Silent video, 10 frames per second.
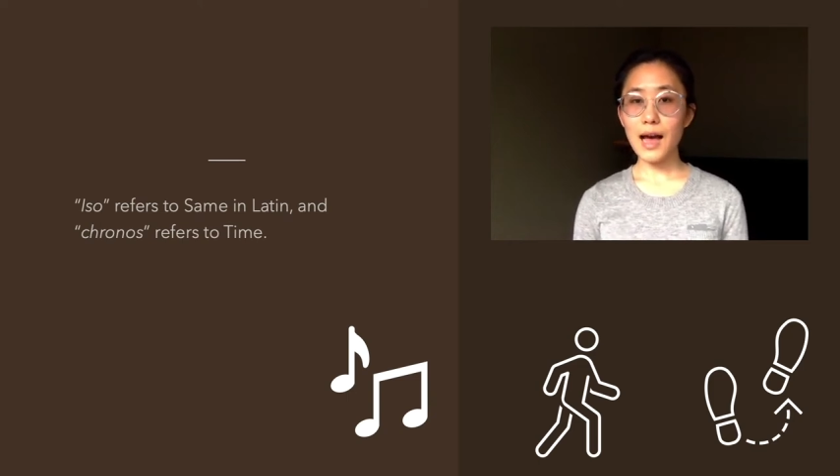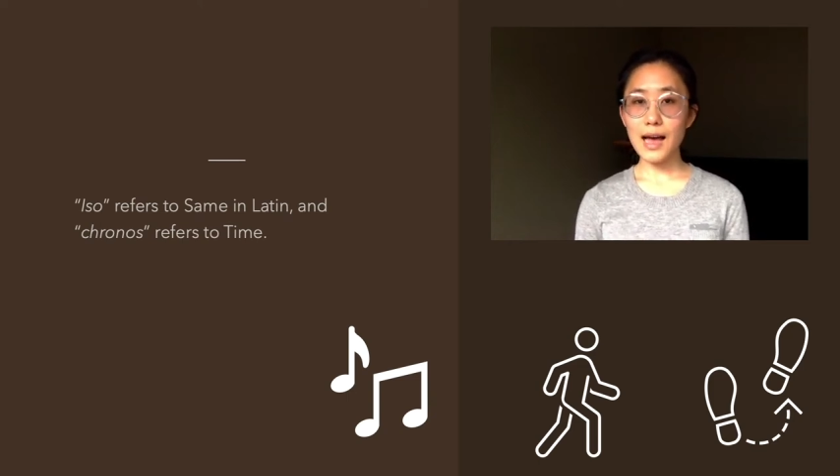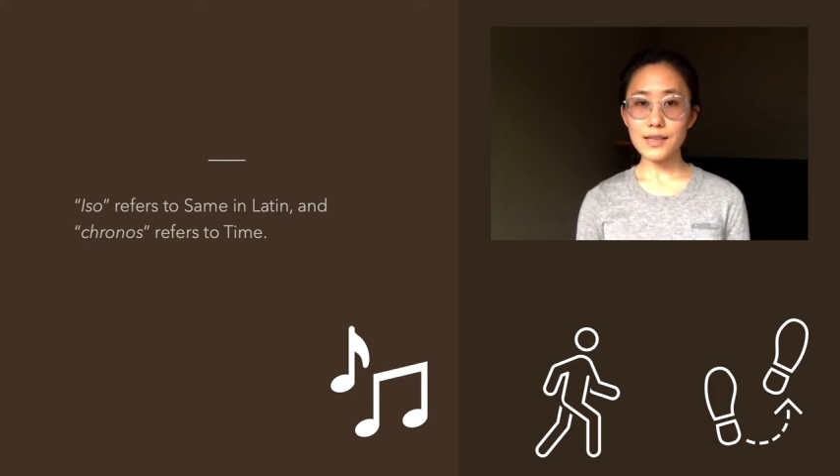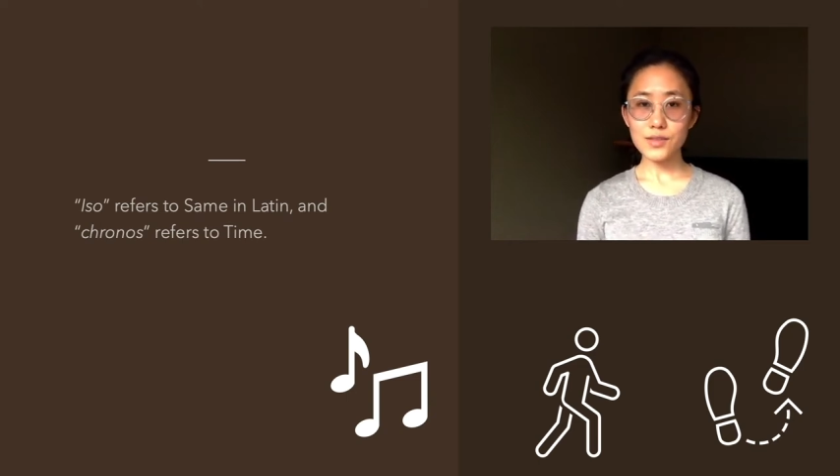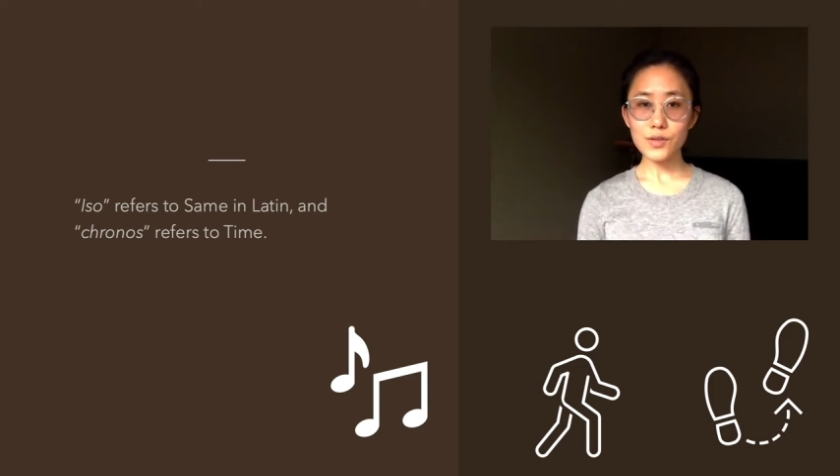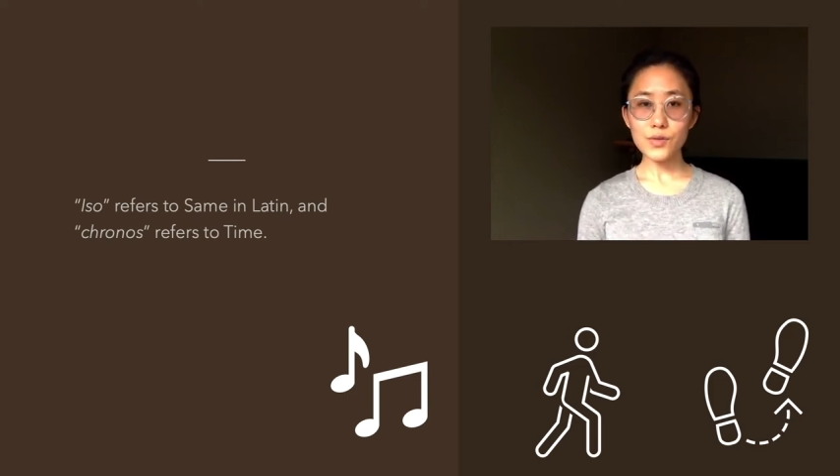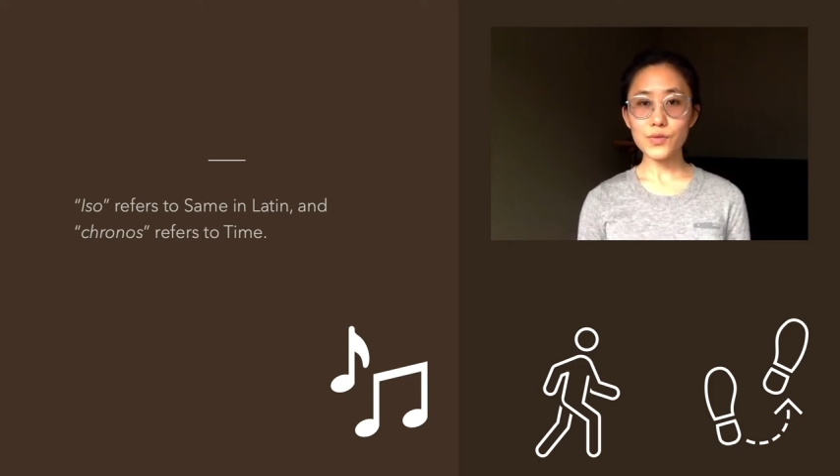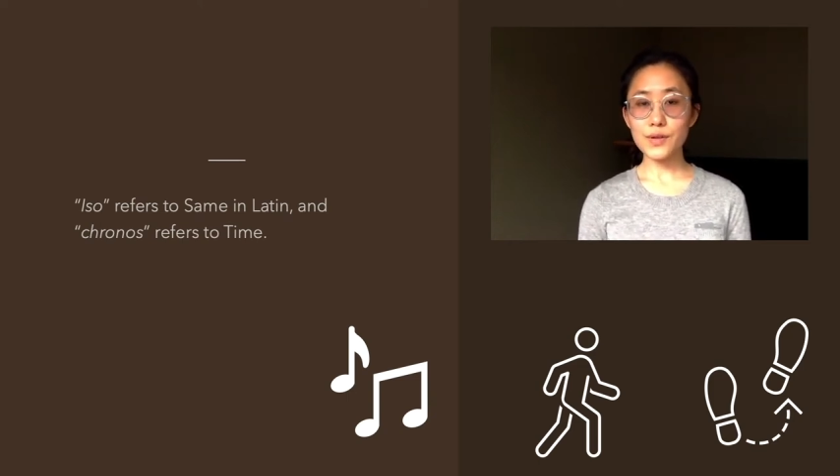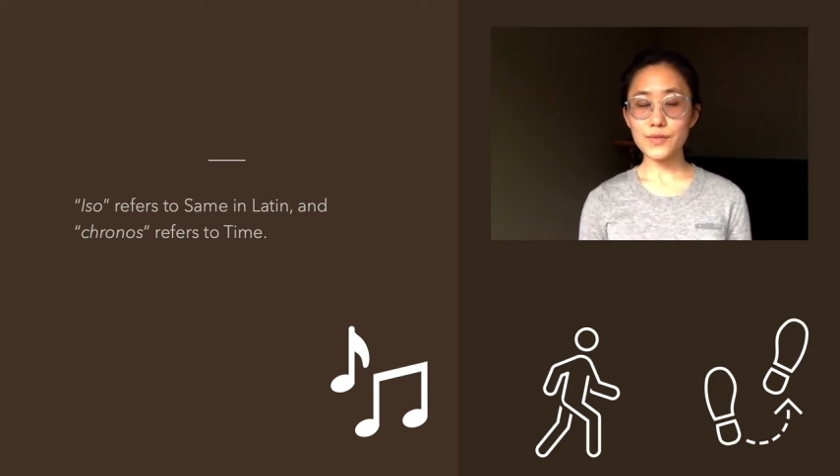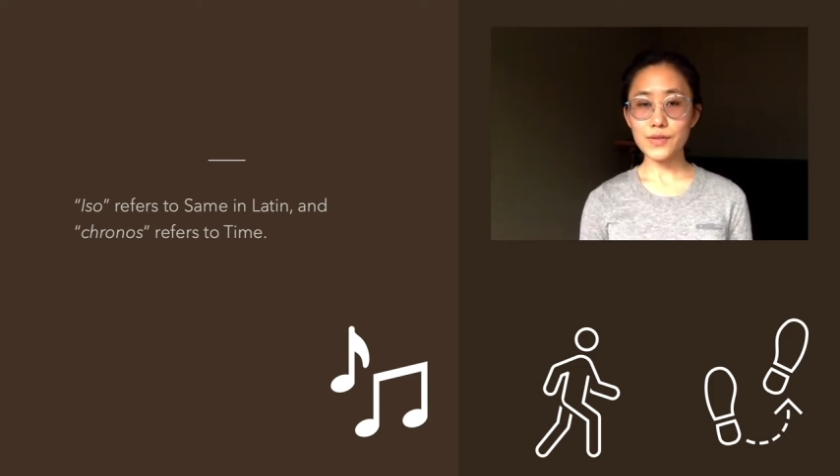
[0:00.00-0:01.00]
Iso
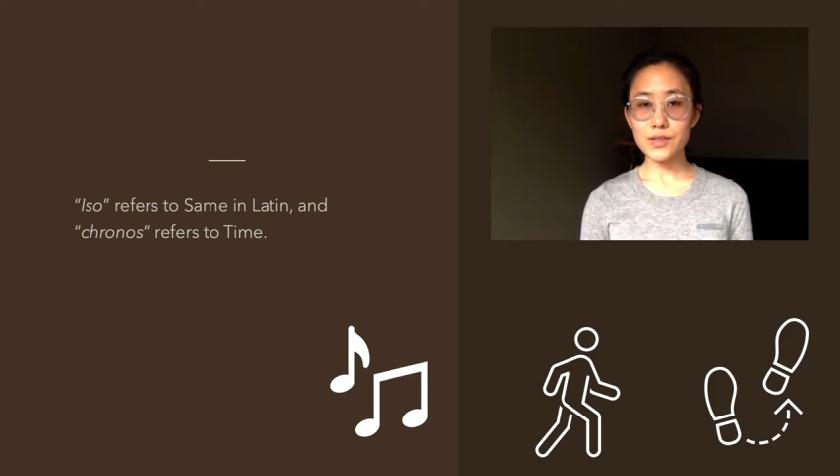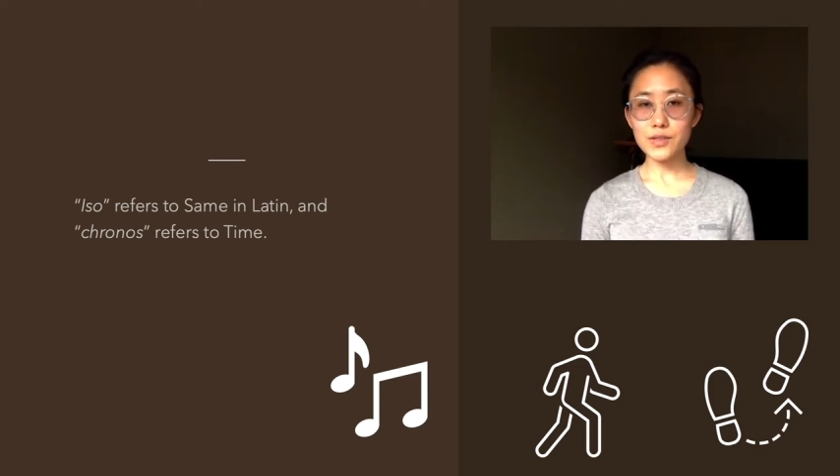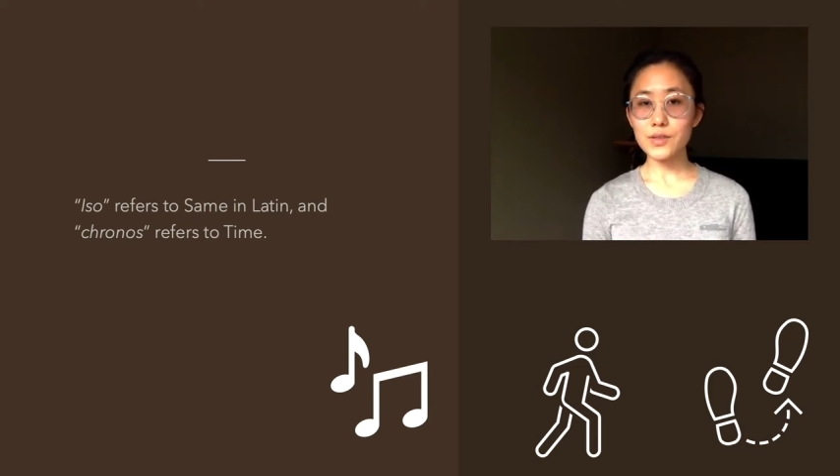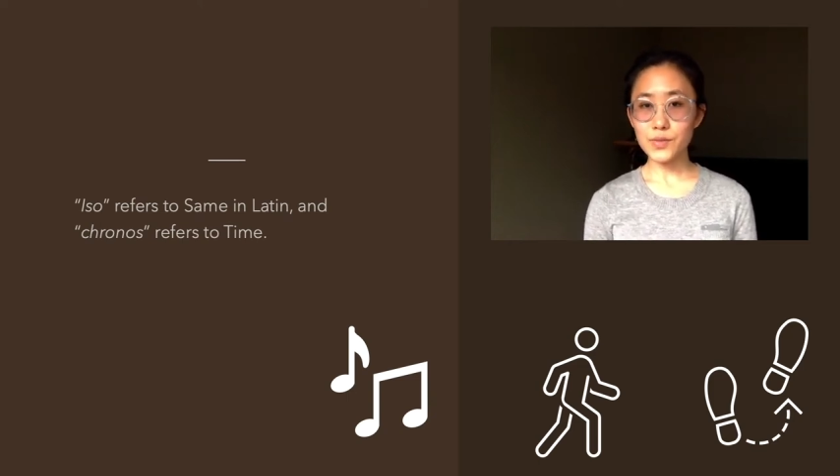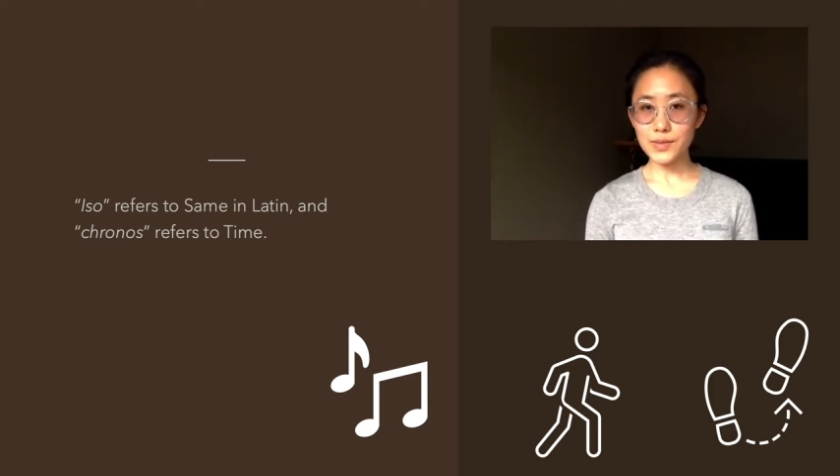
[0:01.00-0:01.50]
refers to